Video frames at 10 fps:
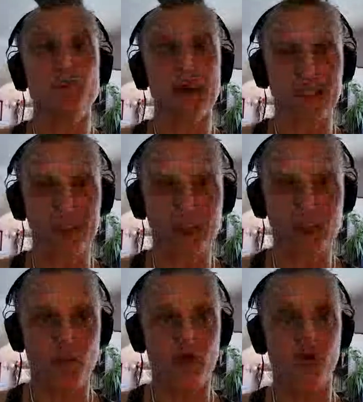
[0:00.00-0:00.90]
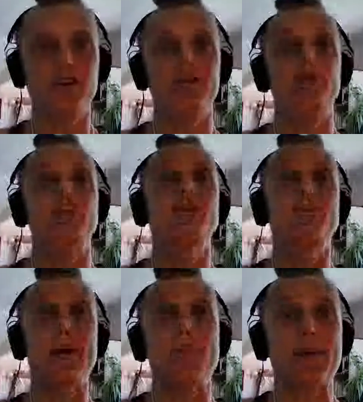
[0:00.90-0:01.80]
media community which is
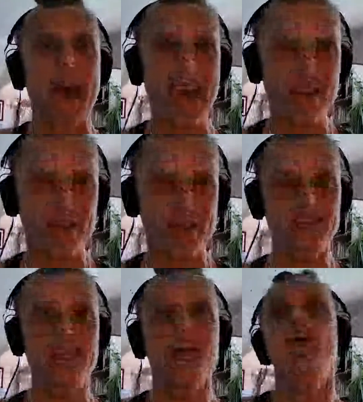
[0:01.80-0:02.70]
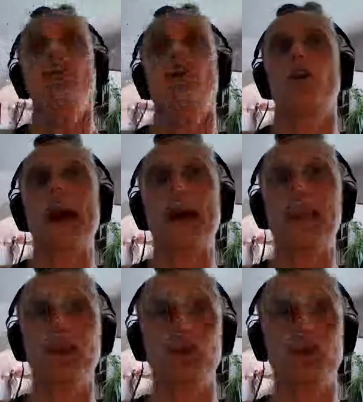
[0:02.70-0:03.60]
about behaviors, not about
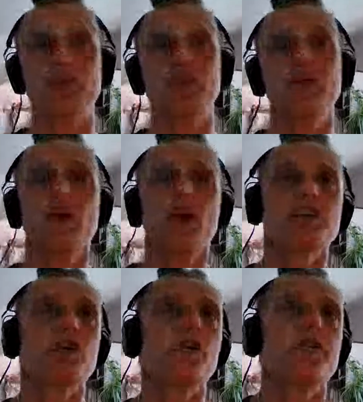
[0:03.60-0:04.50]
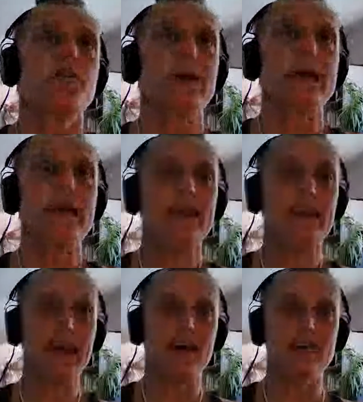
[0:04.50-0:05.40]
looks. So for me,
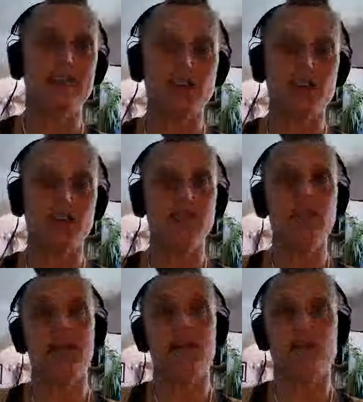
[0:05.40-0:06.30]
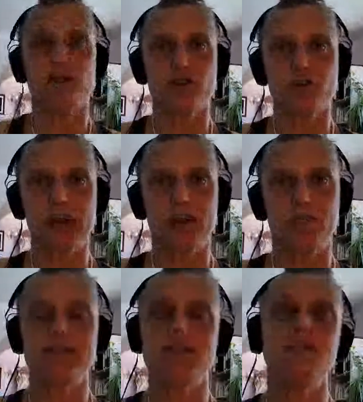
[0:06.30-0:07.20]
in our sessions and our social media
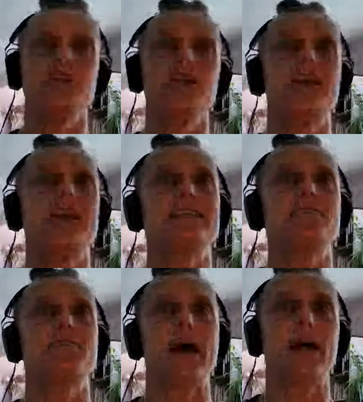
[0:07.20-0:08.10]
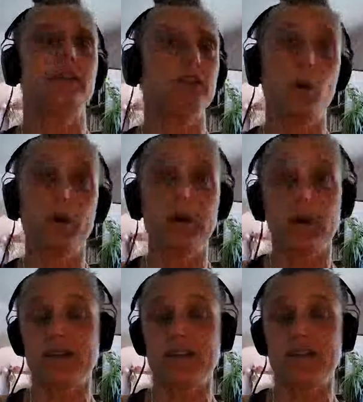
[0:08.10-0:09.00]
messaging, it's about lowering
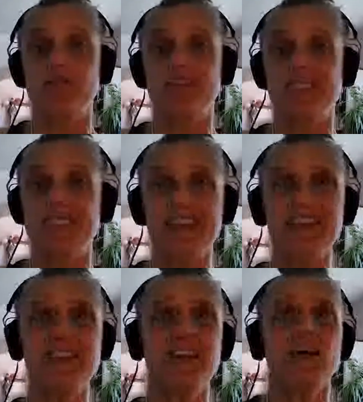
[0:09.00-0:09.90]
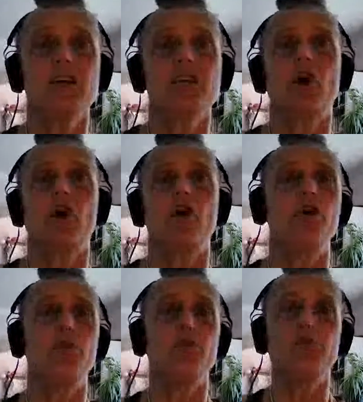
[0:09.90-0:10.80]
risk of disease.
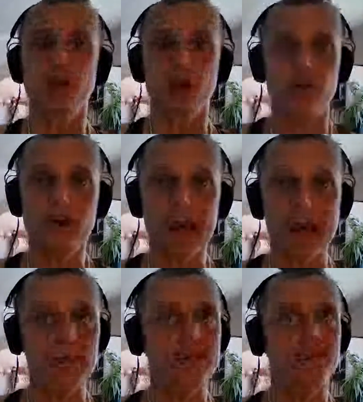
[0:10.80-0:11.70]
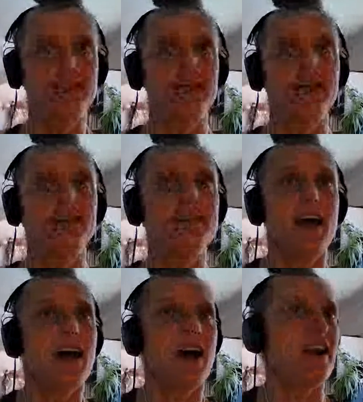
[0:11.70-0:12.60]
So, you know, you name the disease
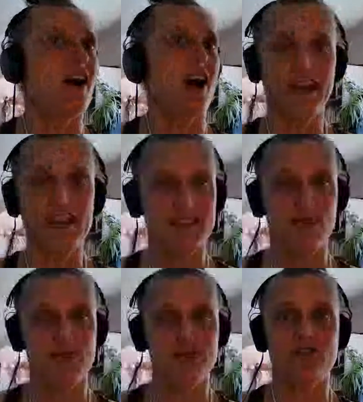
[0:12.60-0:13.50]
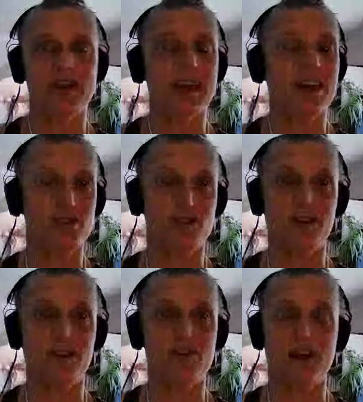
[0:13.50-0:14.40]
and I can demonstrate how
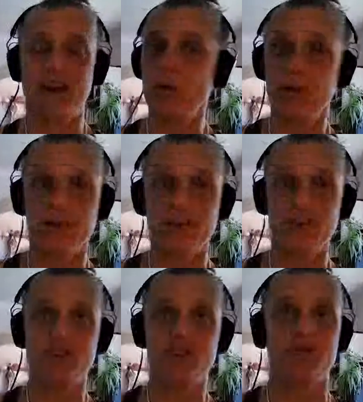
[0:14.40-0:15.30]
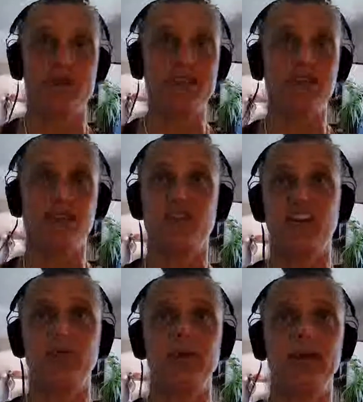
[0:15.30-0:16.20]
strength training will reduce the risk of
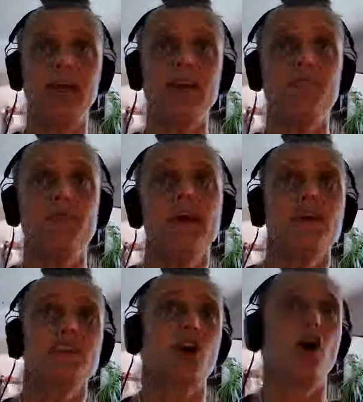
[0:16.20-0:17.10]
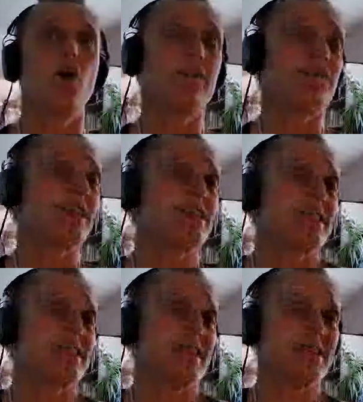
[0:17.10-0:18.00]
developing it. So if these
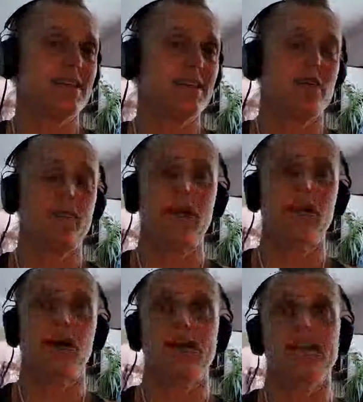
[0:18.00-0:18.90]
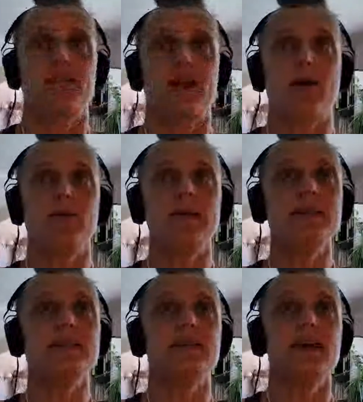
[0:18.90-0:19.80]
diseases are in my clients'
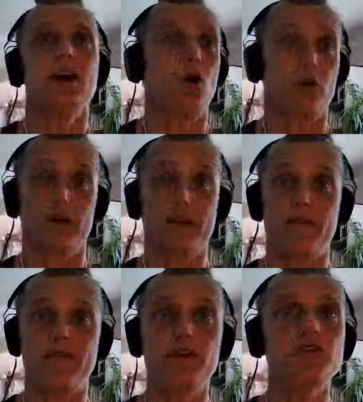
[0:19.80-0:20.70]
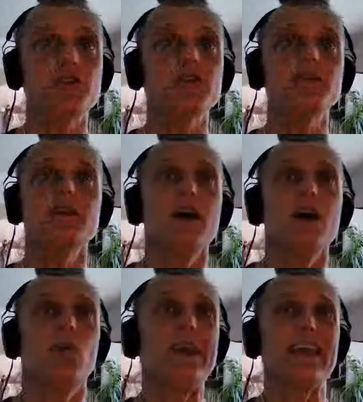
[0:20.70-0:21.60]
families or in their futures,
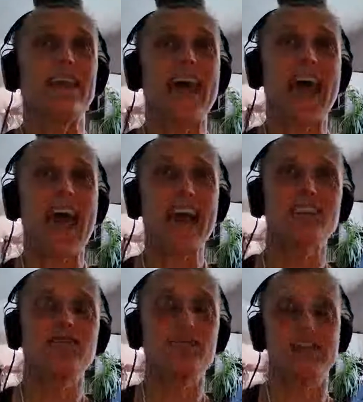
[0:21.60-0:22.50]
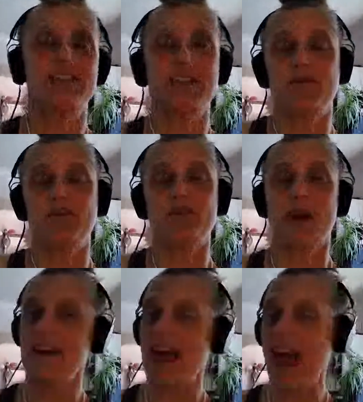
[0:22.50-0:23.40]
we can actively
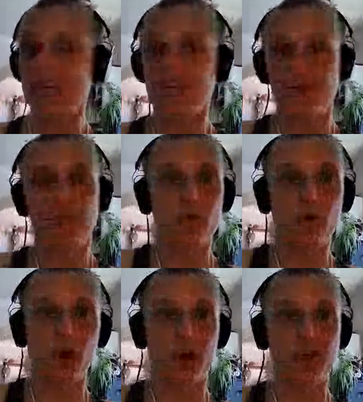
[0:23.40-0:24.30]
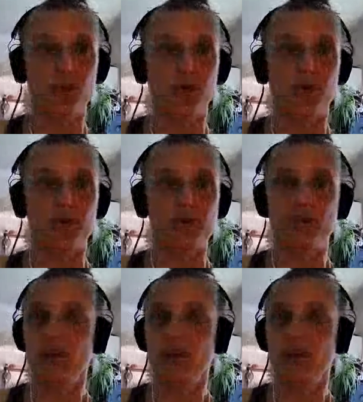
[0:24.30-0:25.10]
demonstrate and actively work towards